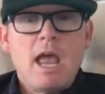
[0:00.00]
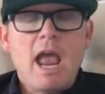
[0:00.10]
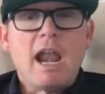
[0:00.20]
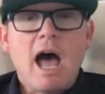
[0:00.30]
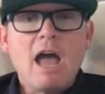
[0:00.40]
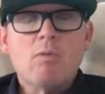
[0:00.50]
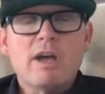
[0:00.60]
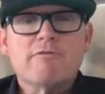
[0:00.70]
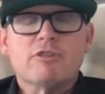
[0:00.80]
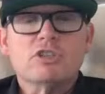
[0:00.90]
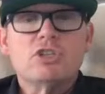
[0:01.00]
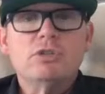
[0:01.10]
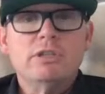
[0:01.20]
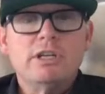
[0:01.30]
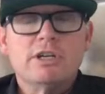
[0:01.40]
And I went for 2
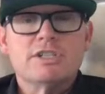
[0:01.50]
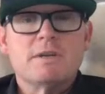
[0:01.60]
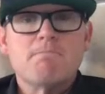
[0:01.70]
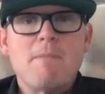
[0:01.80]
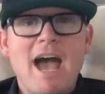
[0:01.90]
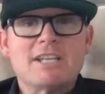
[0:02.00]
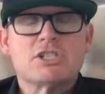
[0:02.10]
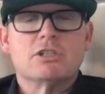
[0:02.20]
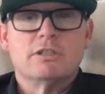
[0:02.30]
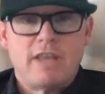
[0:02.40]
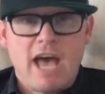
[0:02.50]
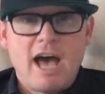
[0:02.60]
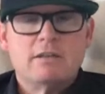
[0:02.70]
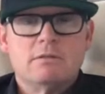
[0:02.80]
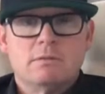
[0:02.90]
years and mastered
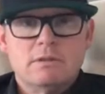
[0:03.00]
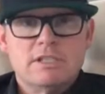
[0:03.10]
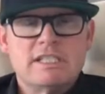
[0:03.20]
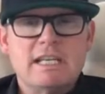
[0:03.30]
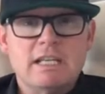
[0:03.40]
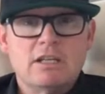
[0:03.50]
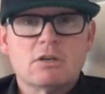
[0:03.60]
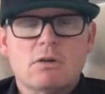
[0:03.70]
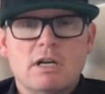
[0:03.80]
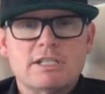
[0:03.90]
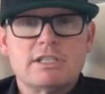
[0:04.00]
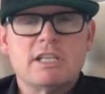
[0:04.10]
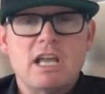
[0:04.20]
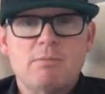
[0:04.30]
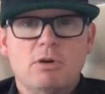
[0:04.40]
that, sitting across the
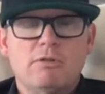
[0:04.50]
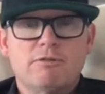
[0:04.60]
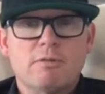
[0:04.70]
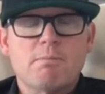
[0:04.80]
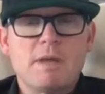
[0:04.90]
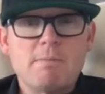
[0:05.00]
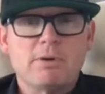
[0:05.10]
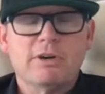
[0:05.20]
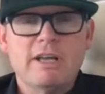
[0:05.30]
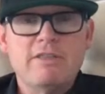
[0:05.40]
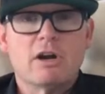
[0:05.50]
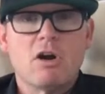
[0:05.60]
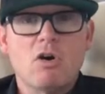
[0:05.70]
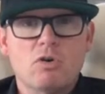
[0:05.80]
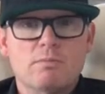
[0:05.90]
table from people in their
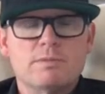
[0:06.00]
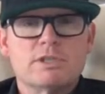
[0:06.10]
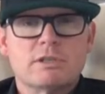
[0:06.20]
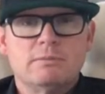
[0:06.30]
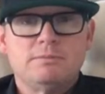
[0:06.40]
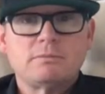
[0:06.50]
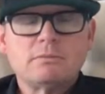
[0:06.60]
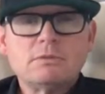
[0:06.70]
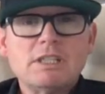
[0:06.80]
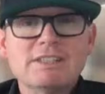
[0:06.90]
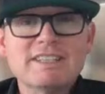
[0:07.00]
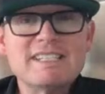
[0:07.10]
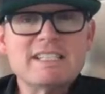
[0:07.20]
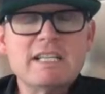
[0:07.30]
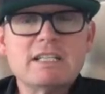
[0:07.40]
homes,
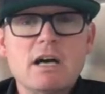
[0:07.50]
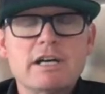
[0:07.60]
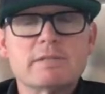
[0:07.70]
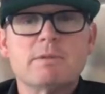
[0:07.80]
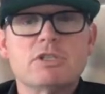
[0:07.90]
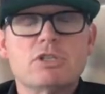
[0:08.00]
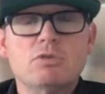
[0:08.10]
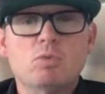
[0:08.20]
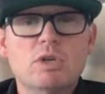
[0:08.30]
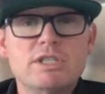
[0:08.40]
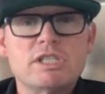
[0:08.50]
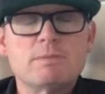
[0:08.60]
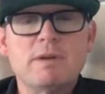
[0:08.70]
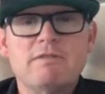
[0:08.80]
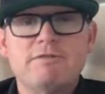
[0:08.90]
listening to husbands who wouldn't
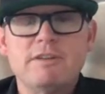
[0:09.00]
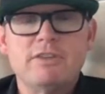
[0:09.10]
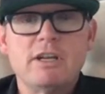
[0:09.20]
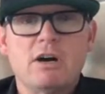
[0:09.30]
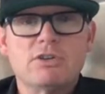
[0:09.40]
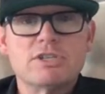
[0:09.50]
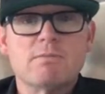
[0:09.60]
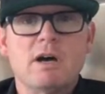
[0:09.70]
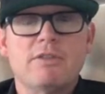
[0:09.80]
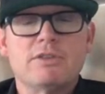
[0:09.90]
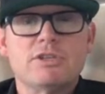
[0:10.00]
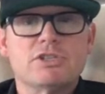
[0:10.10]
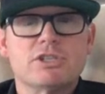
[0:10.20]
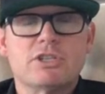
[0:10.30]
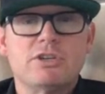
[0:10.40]
spend $50 a month to
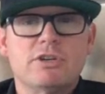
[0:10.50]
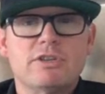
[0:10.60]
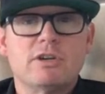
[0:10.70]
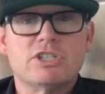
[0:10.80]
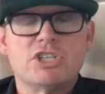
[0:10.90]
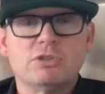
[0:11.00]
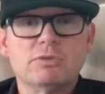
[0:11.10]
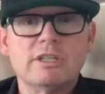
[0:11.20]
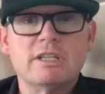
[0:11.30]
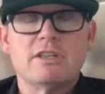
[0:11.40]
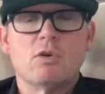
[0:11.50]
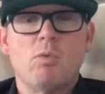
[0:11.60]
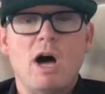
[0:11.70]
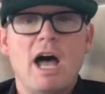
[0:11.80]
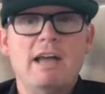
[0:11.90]
secure their children and their
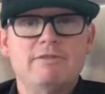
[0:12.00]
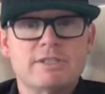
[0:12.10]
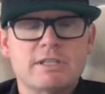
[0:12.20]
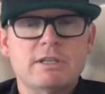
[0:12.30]
wives.